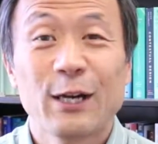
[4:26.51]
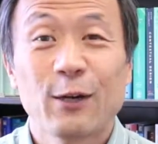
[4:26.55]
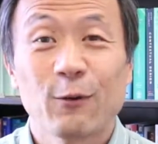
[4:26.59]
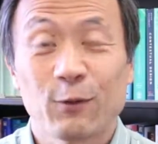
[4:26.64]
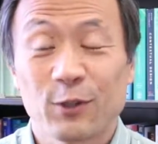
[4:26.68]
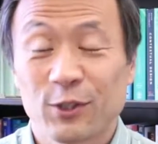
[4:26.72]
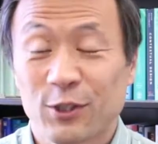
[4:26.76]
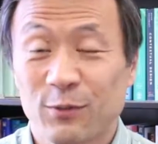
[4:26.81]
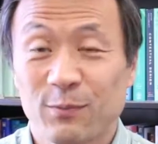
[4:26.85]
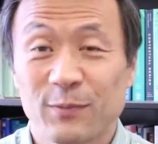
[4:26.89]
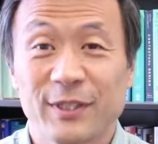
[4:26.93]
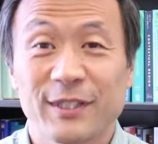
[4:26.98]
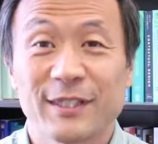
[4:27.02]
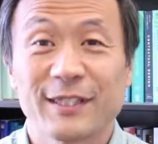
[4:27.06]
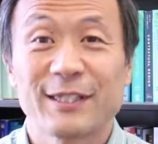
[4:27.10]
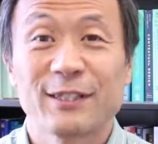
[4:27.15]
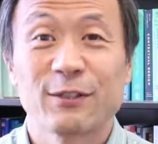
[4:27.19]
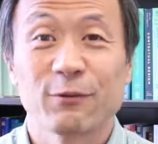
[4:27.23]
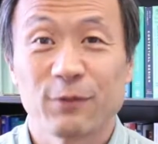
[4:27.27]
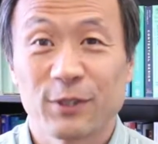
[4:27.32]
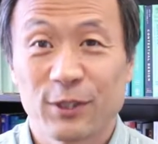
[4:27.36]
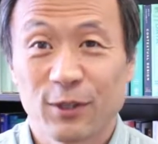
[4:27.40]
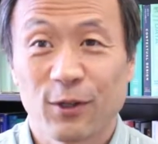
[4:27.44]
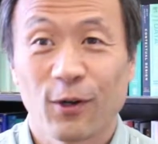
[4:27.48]
which
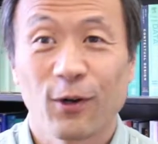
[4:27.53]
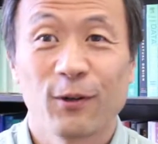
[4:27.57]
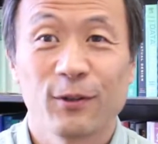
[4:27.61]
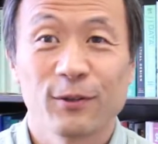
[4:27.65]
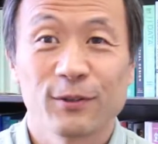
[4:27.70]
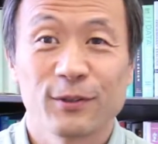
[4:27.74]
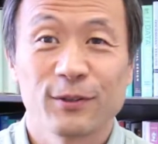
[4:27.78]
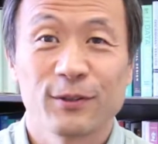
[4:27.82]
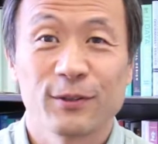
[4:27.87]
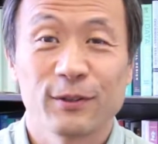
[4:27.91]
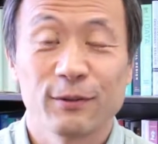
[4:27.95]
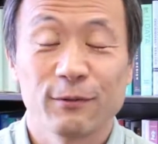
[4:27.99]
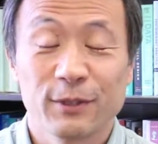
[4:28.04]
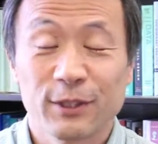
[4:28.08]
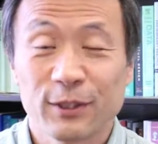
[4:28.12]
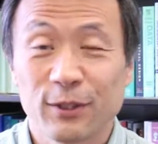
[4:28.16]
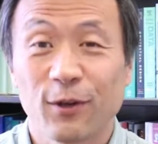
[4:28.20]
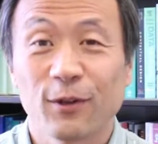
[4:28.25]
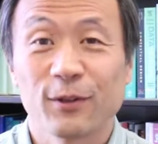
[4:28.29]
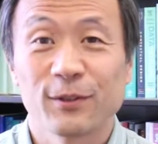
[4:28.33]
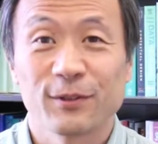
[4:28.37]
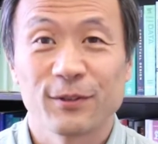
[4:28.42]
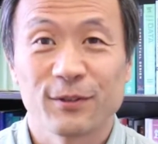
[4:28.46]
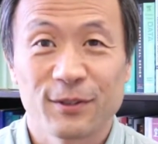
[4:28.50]
means we
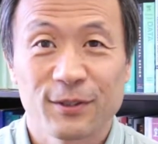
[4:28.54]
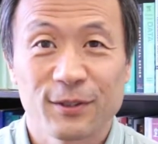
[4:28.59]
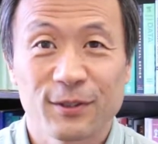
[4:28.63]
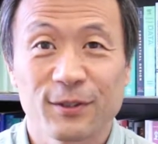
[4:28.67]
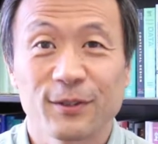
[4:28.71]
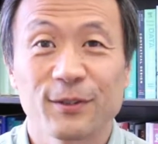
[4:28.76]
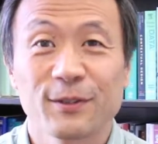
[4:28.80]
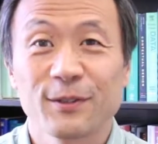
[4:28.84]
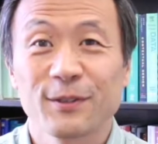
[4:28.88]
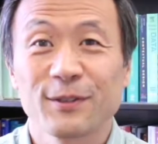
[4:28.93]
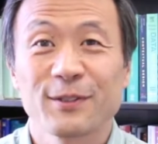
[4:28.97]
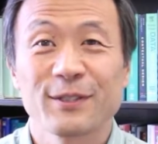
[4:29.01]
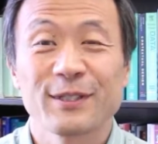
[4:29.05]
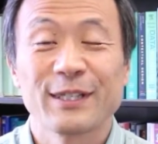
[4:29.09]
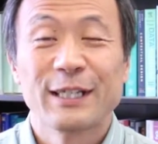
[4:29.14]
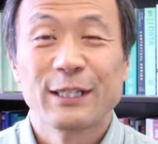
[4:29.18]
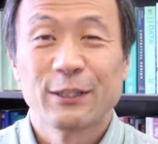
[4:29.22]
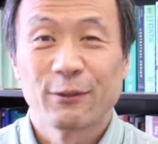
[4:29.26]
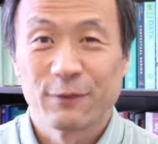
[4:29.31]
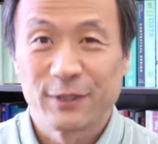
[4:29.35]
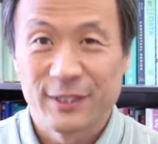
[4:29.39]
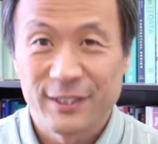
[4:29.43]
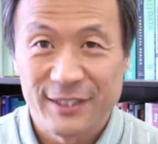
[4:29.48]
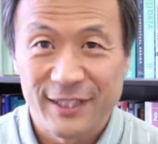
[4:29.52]
go to schools,
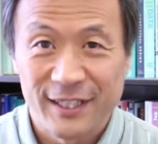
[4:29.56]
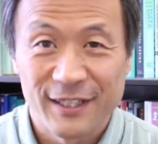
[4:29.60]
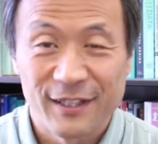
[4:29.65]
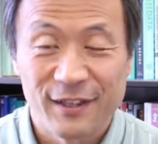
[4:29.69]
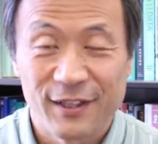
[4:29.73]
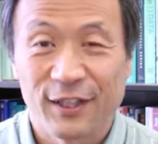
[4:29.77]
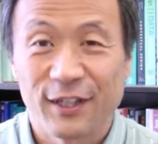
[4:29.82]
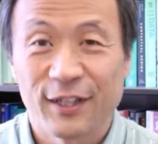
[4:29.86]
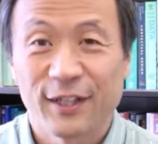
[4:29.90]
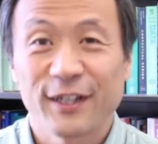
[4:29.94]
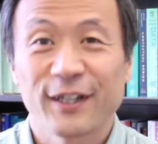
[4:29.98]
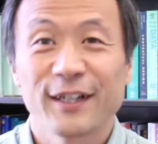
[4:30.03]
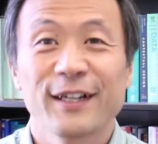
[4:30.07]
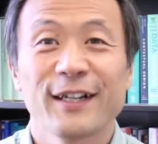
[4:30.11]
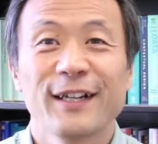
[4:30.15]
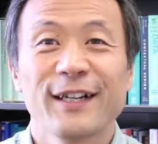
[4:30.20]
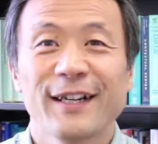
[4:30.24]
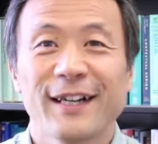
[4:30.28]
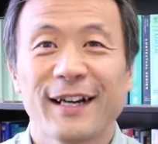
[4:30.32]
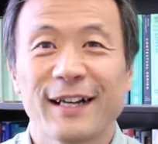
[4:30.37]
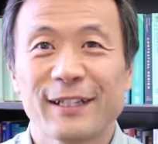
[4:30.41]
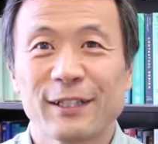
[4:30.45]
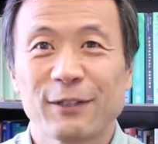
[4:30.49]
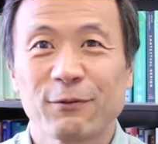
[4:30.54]
we stay there,
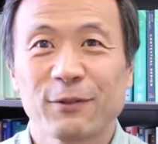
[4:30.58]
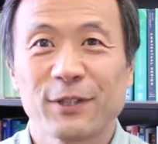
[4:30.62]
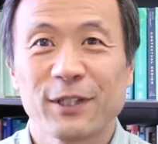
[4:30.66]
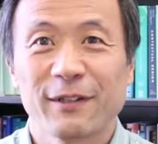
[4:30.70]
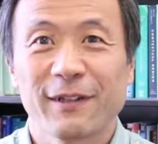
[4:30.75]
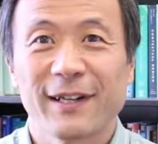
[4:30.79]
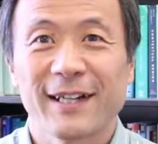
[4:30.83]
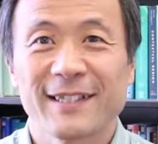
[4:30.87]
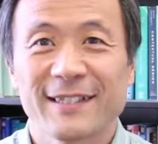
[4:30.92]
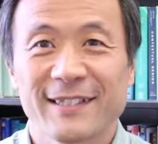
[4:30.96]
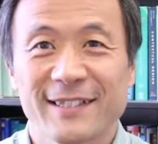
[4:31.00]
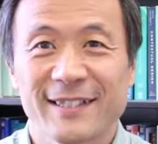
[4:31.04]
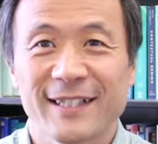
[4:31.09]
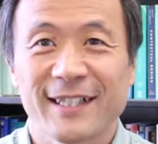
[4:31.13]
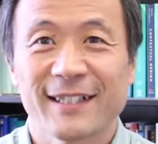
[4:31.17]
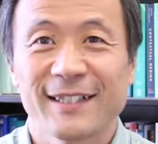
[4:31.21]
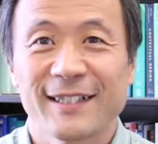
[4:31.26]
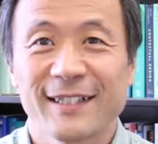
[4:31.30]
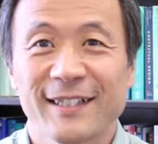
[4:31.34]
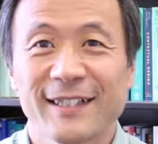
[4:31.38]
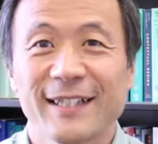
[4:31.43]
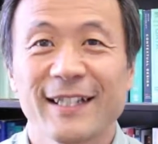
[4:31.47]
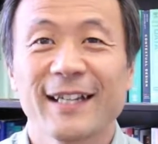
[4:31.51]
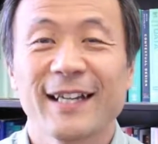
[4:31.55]
and then we run
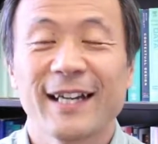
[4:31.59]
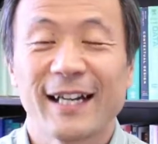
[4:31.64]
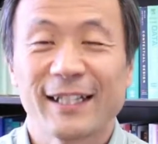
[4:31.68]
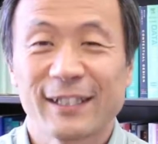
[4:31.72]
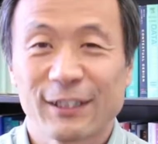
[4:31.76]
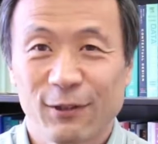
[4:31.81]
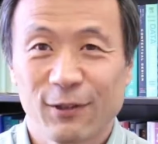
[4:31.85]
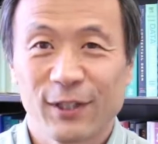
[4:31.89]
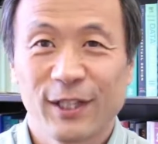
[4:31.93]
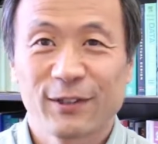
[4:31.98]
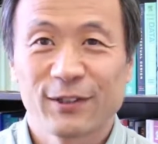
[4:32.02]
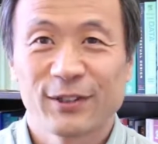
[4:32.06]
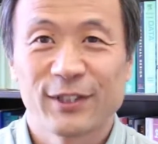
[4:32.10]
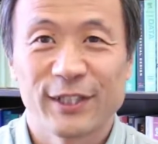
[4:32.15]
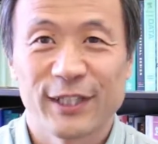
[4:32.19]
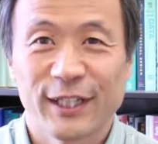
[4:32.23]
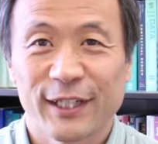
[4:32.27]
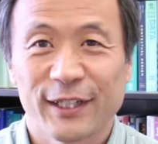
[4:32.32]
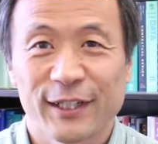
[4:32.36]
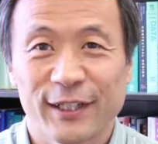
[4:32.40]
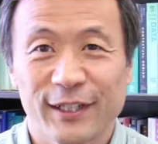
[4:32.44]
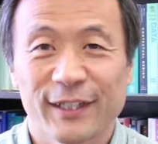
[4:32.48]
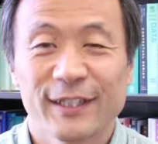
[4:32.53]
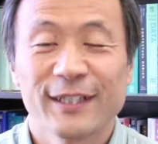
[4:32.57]
study and then collect
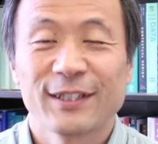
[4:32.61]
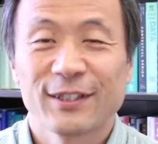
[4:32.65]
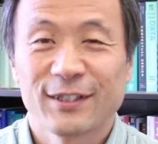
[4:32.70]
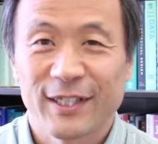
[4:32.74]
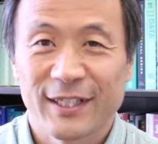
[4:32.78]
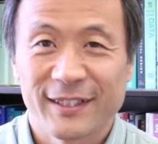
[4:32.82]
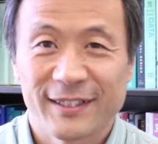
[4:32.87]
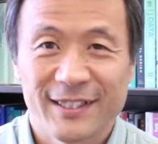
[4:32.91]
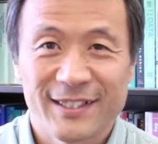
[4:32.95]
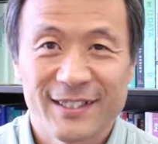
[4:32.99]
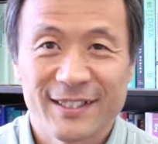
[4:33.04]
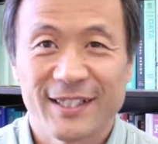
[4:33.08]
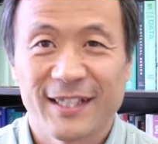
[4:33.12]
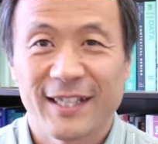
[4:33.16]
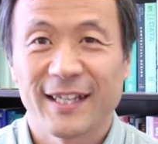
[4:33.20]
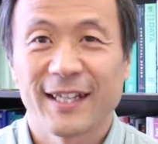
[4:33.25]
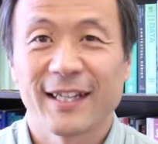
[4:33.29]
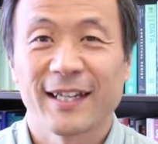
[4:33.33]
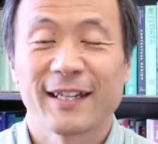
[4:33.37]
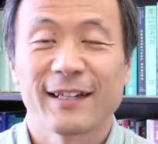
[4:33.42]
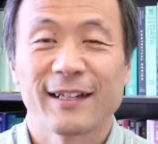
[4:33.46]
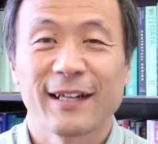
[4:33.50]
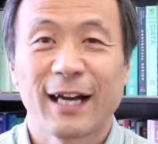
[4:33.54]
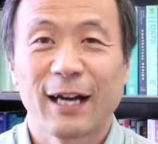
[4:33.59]
data to
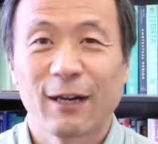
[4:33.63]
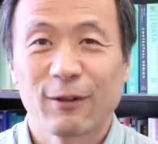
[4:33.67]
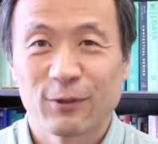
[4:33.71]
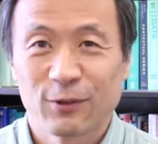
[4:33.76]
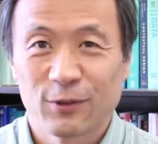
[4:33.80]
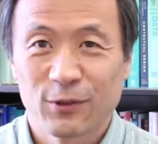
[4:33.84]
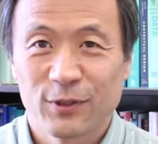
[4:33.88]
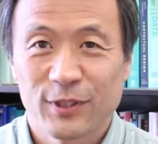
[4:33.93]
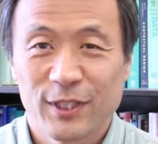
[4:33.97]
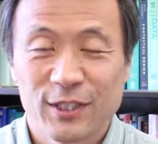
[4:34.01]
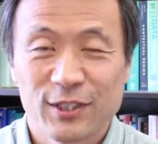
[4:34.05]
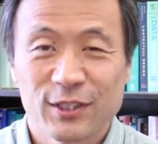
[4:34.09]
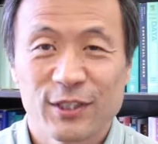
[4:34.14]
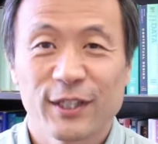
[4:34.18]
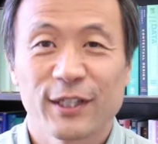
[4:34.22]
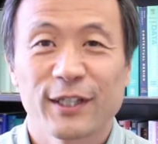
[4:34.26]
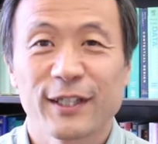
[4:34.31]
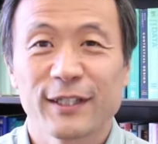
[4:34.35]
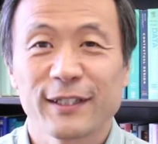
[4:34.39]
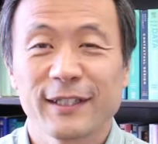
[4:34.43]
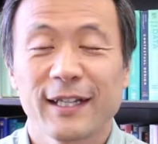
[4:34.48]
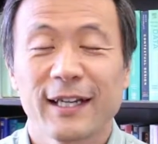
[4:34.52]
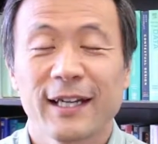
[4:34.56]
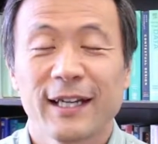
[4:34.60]
understand how students
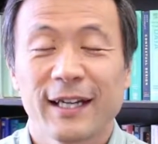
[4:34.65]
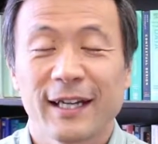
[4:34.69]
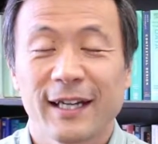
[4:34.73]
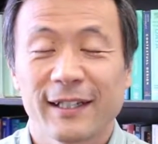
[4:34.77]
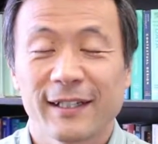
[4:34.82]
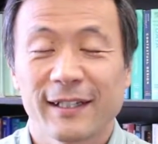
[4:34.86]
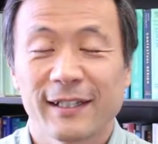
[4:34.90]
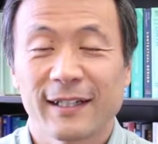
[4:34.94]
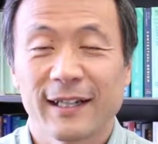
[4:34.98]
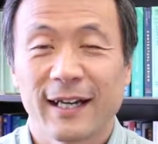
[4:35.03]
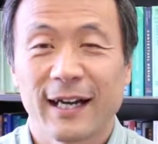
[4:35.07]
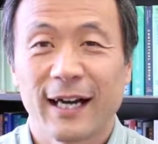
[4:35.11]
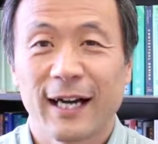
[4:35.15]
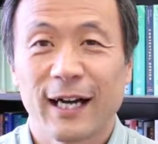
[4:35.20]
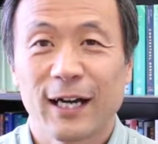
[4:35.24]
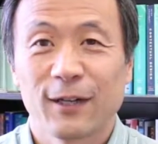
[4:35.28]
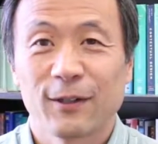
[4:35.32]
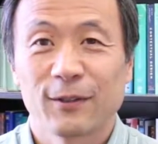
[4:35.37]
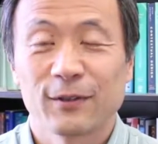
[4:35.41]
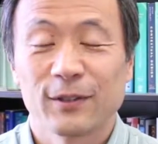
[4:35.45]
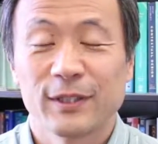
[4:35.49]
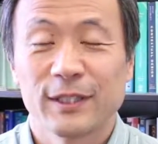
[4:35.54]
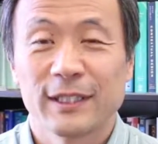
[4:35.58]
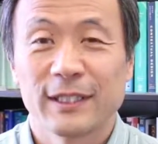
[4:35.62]
learn and then
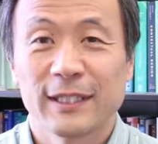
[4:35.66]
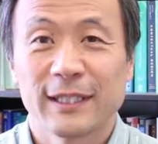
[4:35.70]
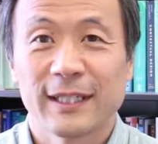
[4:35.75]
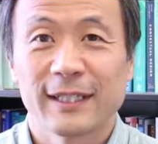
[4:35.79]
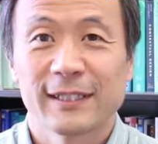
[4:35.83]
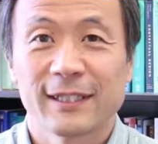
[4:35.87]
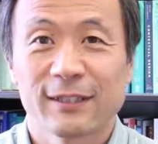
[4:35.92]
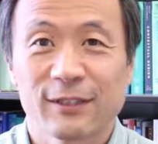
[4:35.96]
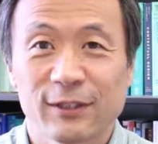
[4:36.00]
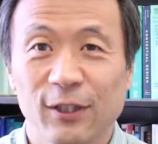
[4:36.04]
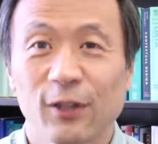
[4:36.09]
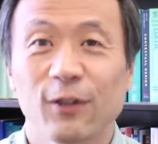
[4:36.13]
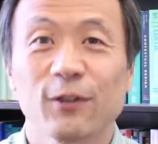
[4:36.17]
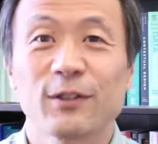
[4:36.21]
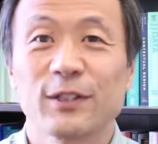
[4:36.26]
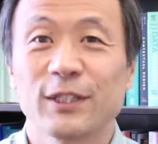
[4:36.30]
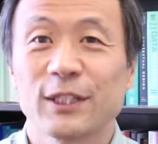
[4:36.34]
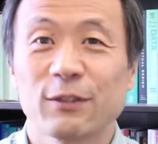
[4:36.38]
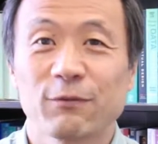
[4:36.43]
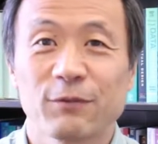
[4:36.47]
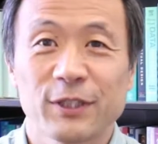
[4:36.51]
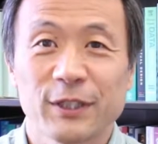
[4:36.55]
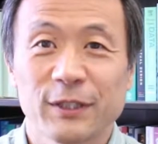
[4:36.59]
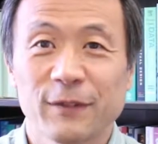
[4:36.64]
how the
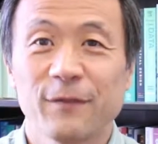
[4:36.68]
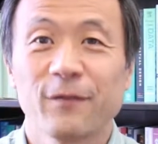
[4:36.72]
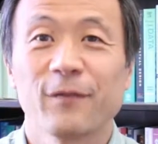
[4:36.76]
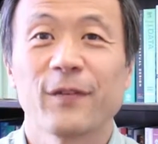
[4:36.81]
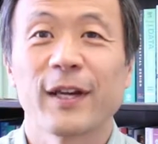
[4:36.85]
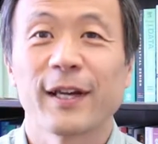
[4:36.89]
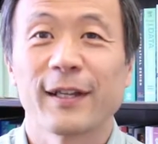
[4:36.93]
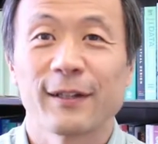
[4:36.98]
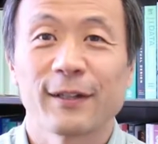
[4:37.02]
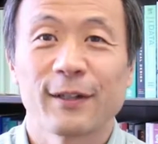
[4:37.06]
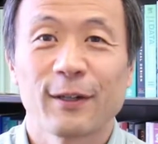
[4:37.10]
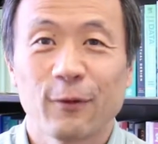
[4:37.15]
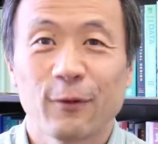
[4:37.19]
technology we invent